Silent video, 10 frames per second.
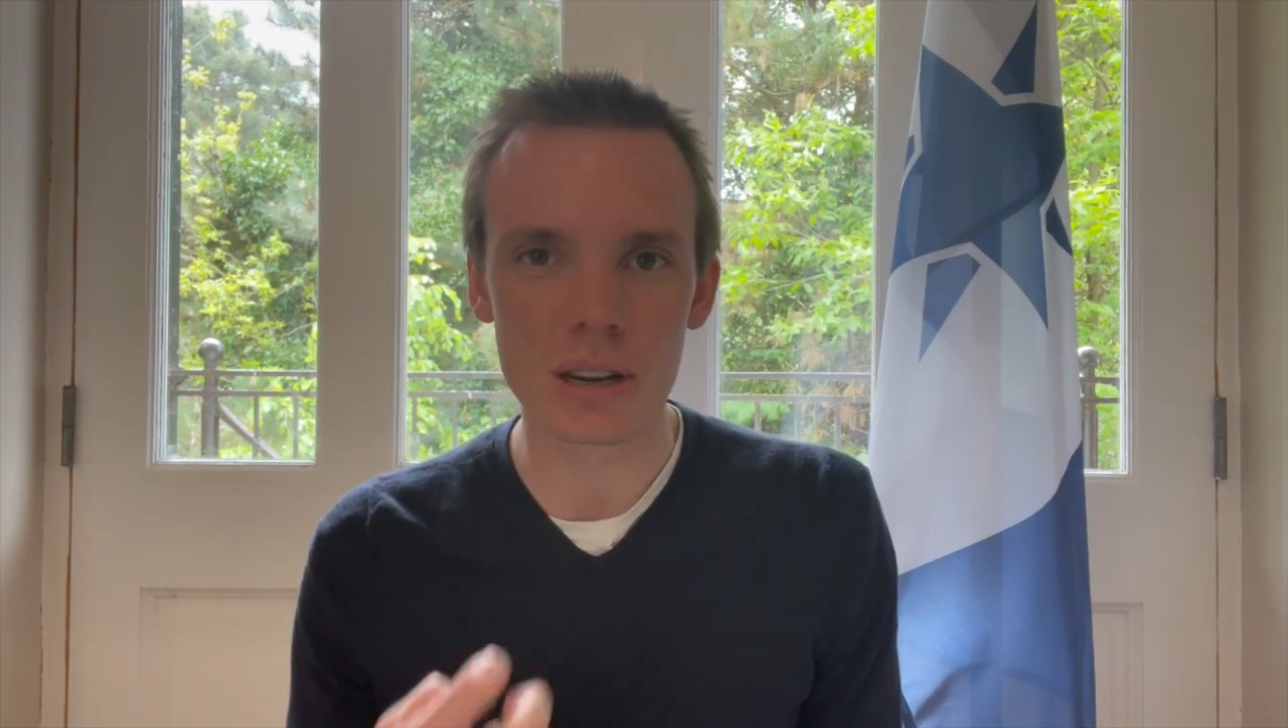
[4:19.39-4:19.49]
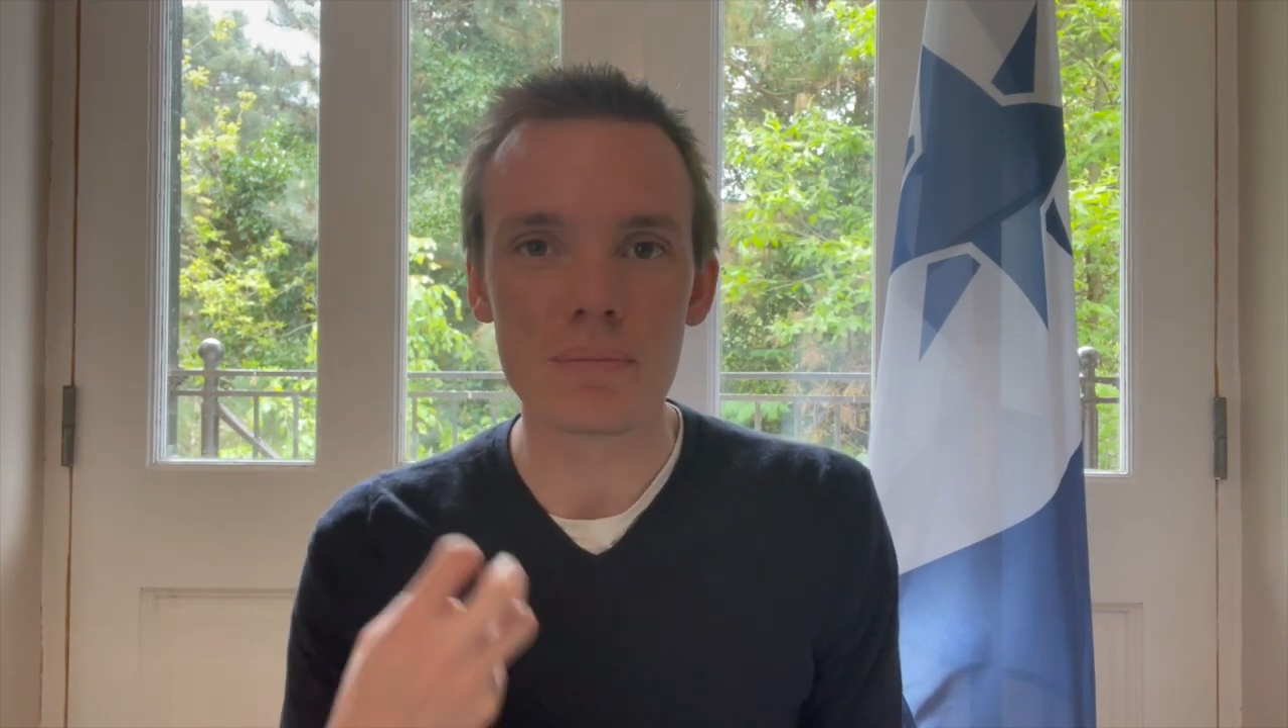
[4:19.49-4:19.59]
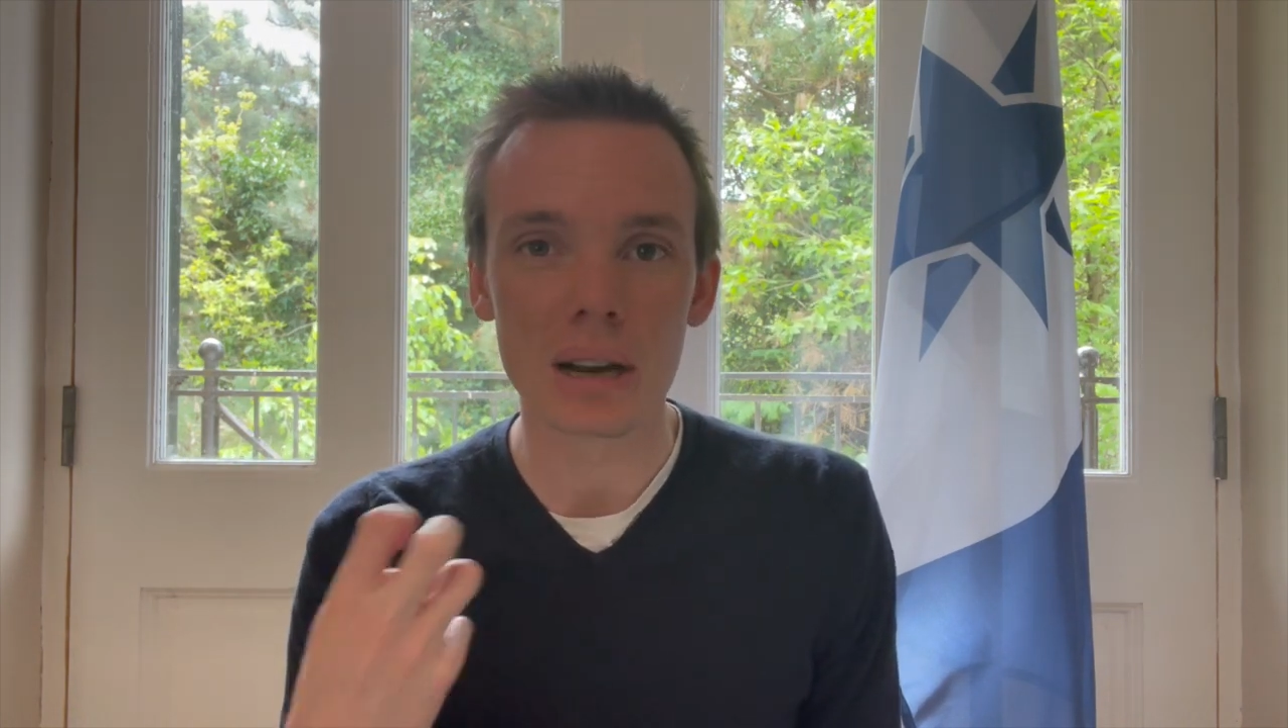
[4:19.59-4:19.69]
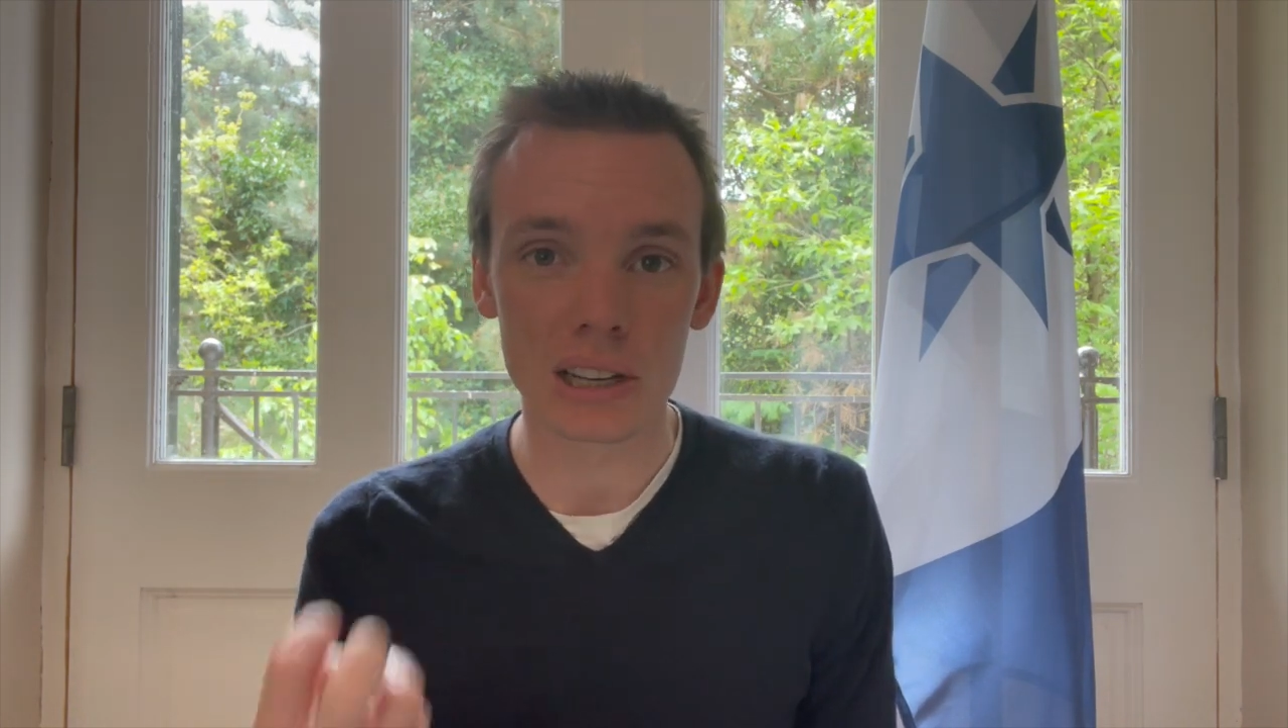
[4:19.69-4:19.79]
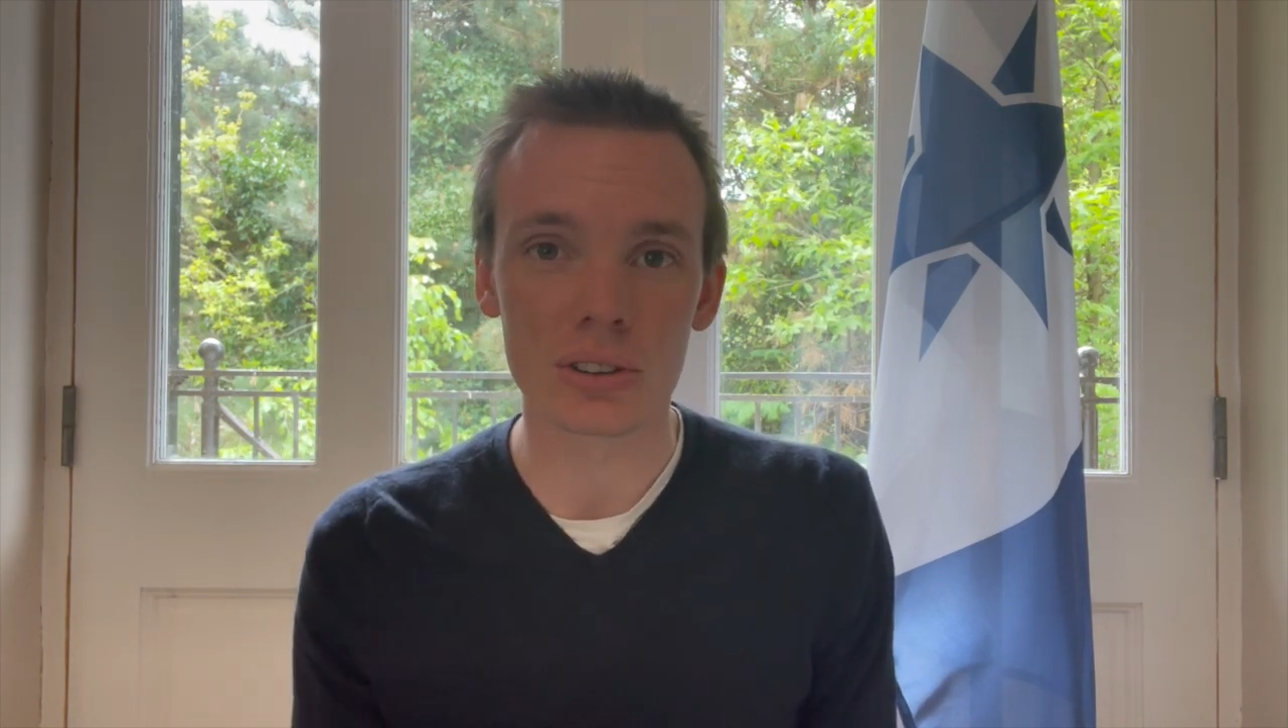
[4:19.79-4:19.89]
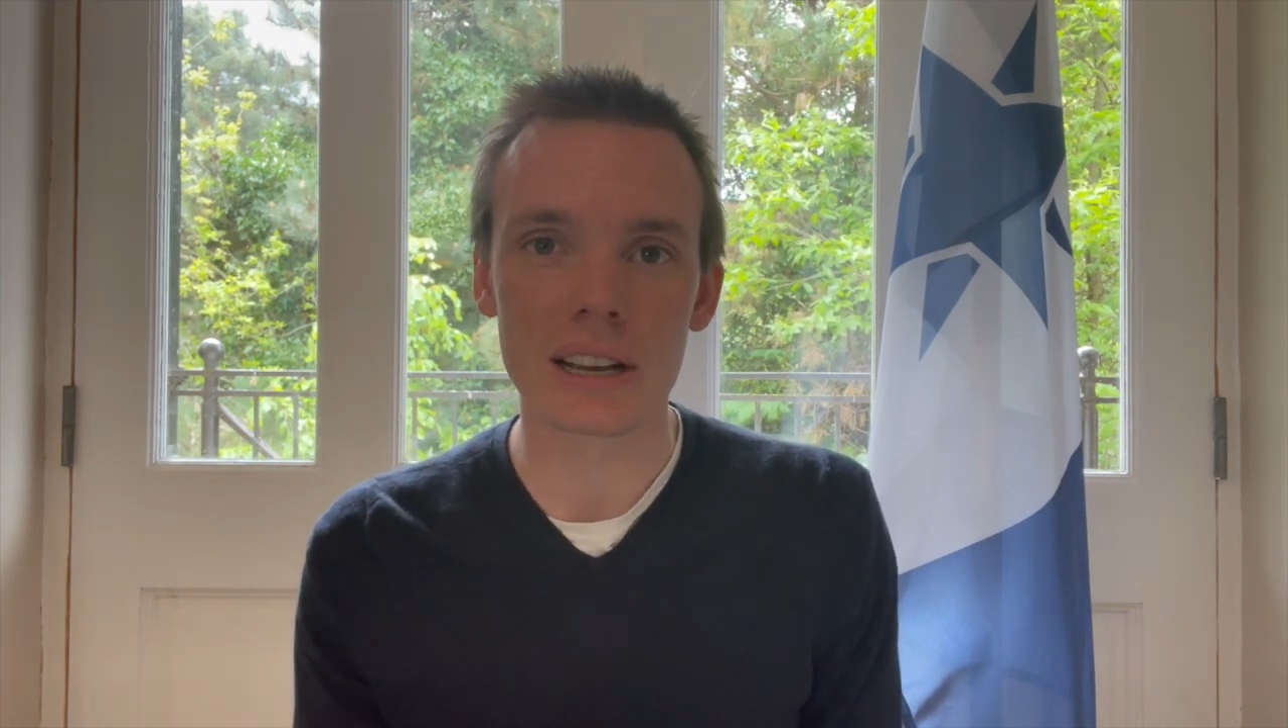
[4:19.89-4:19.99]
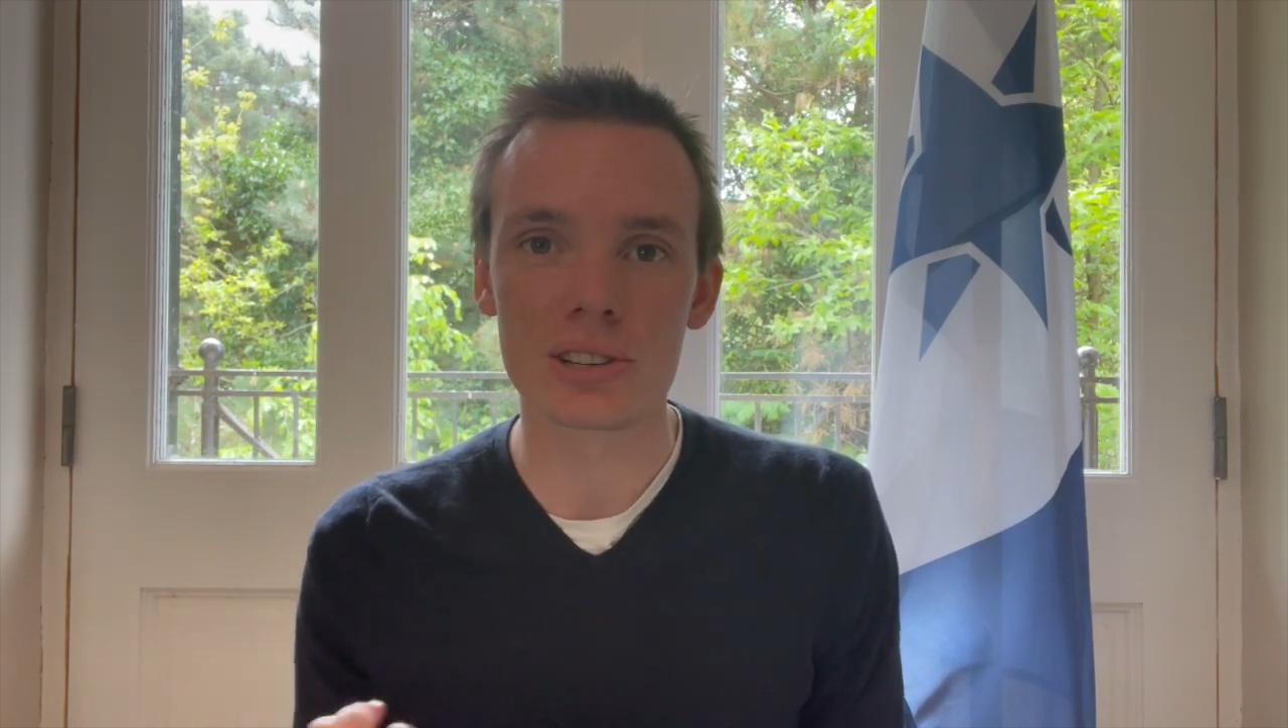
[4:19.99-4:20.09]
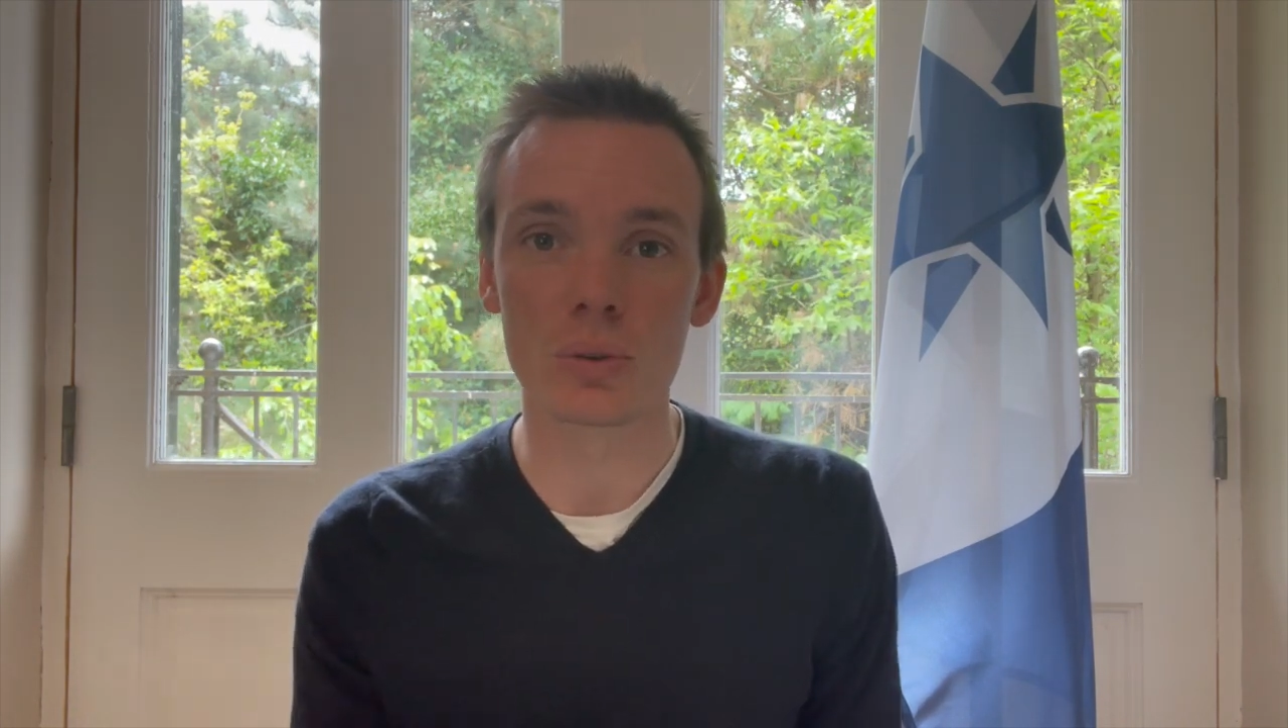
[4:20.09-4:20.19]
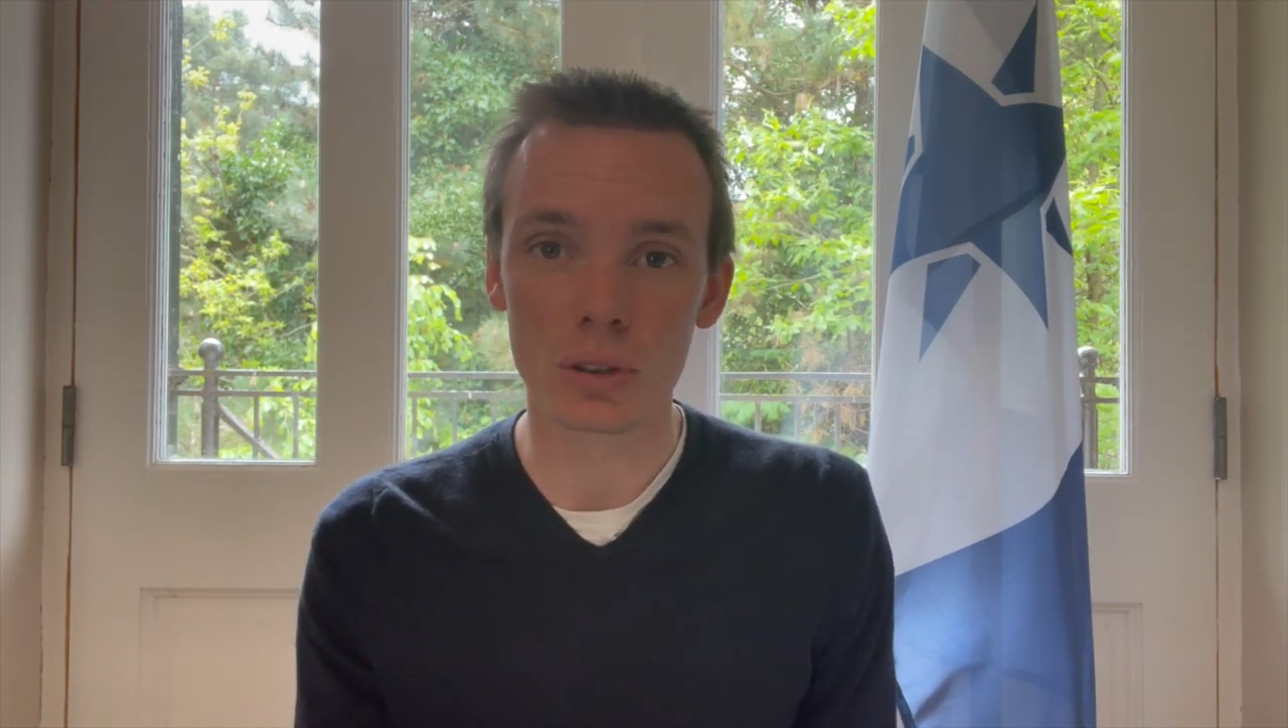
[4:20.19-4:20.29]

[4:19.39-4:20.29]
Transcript: micronational